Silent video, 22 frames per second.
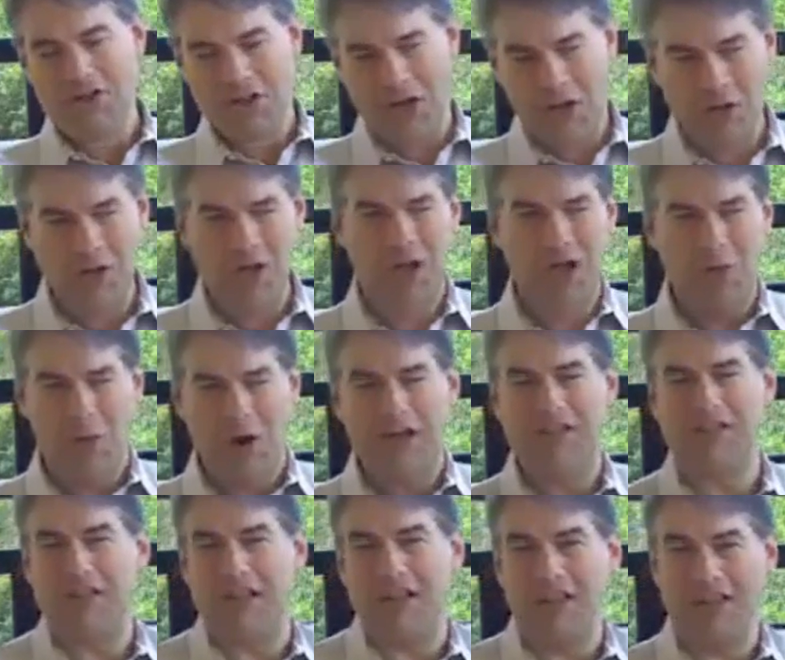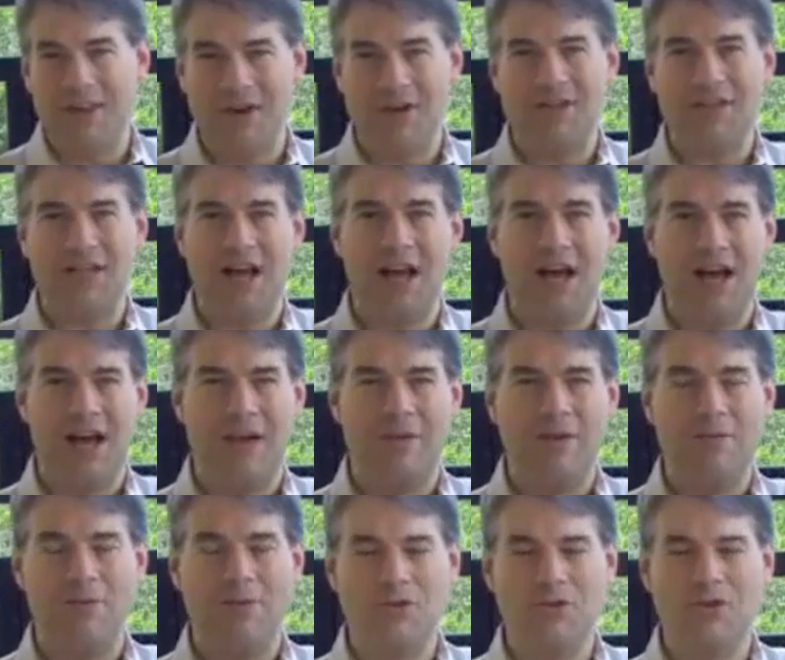totally wasting their time.
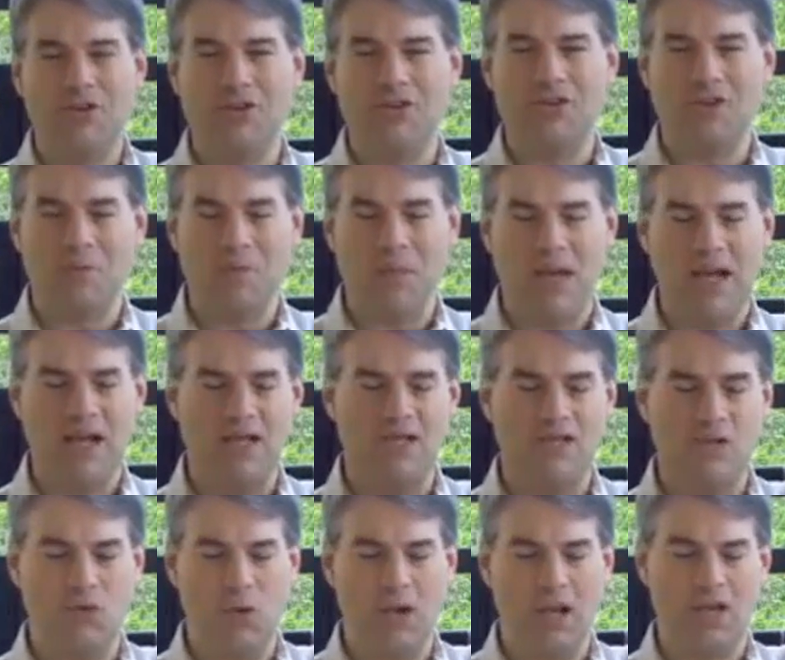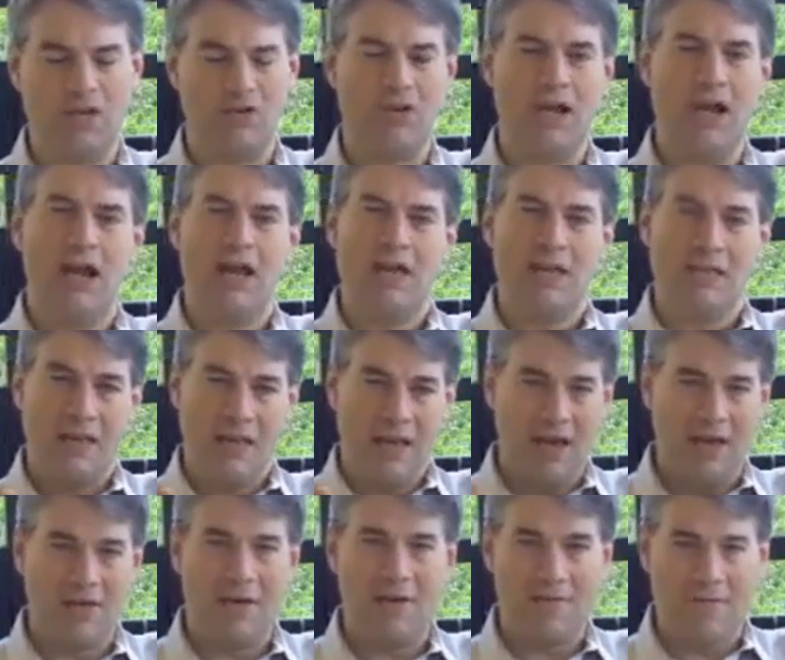It was just a bait and switch. The
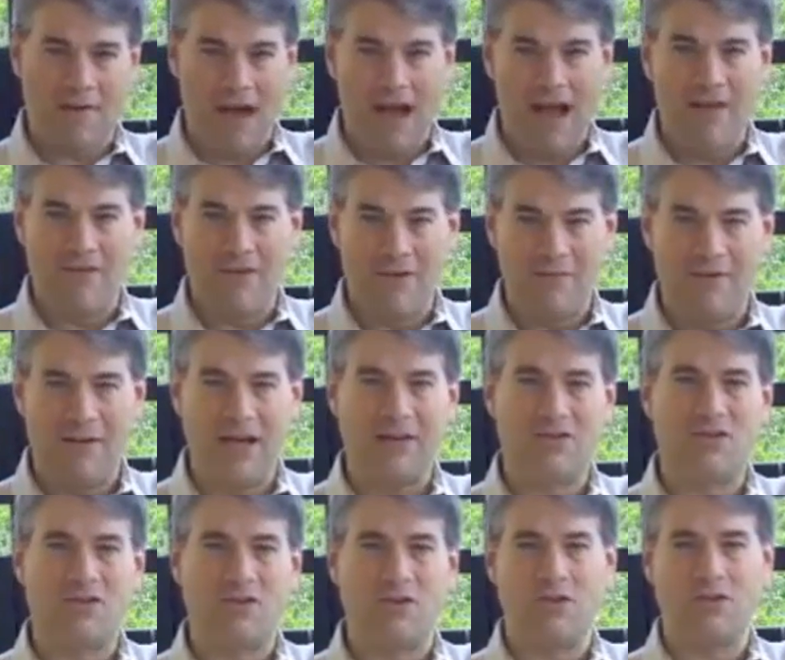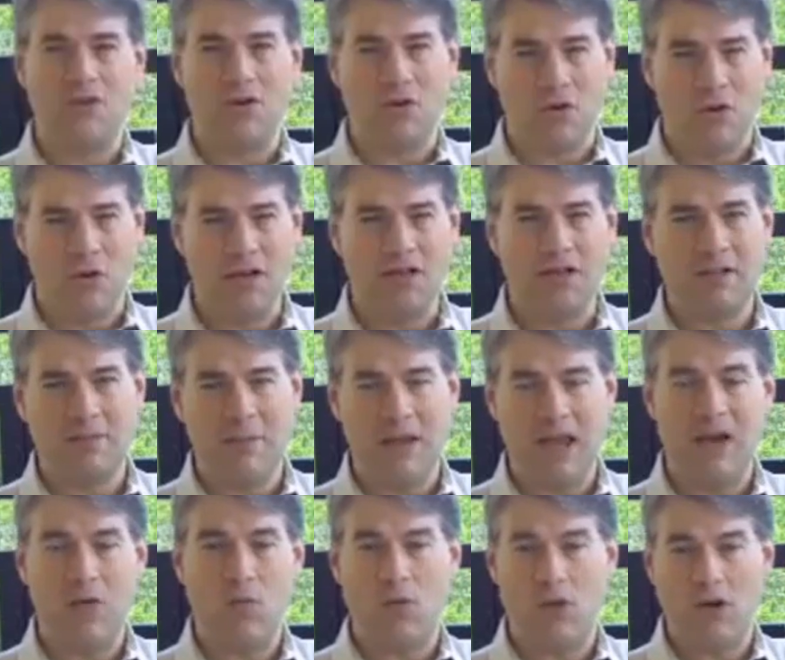other 5 investors are going to
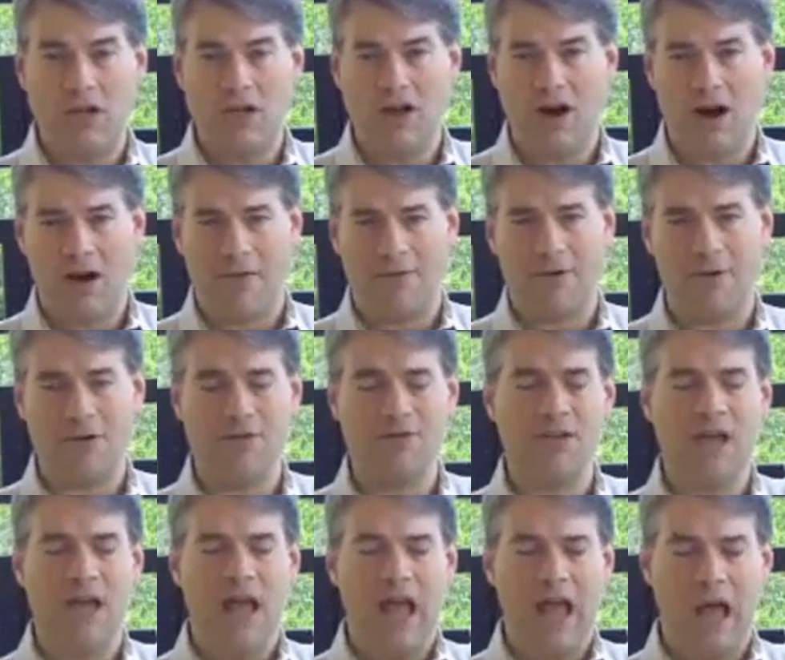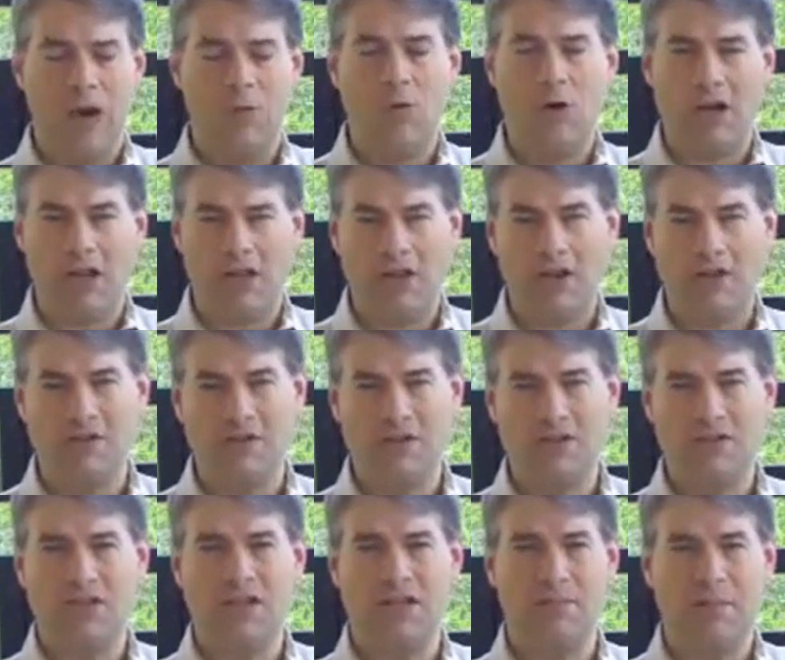make real offers, and one of those
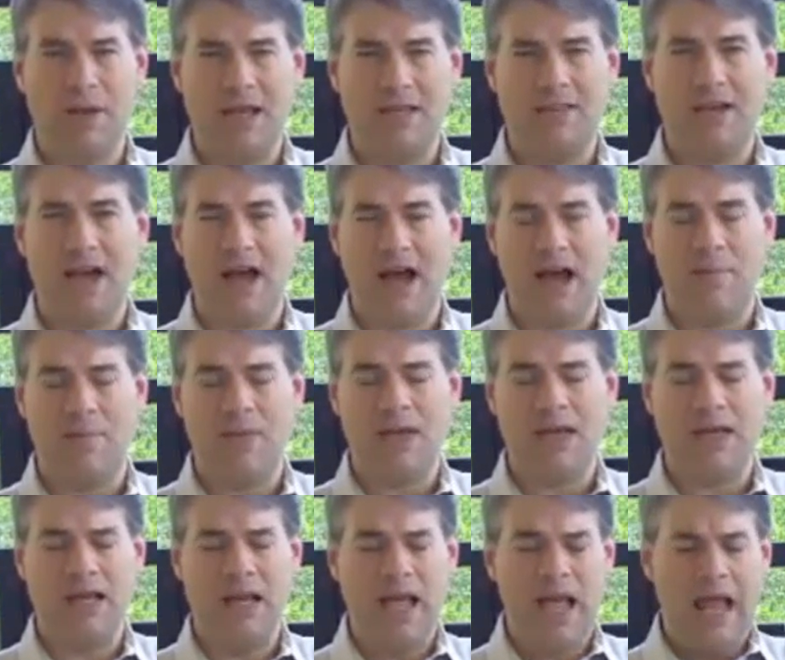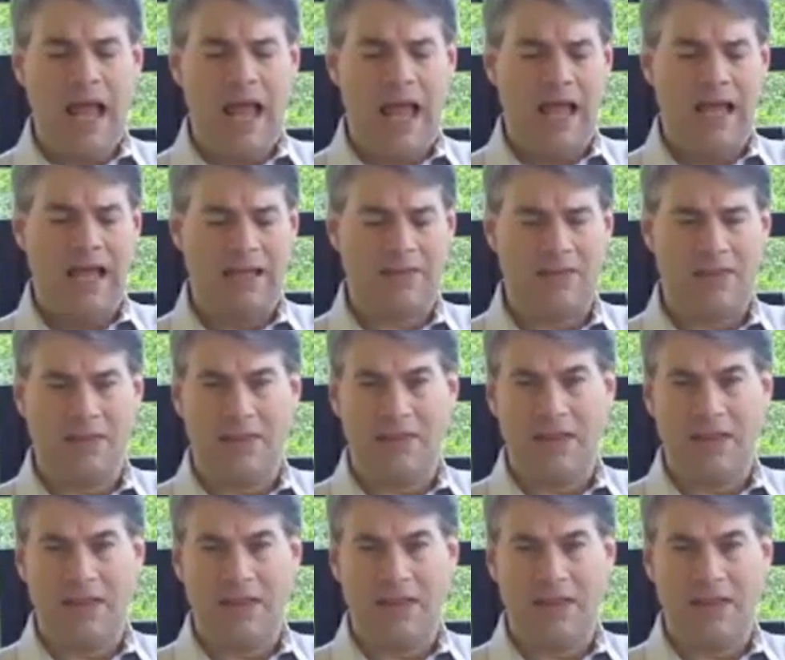is going to make the high bid and get the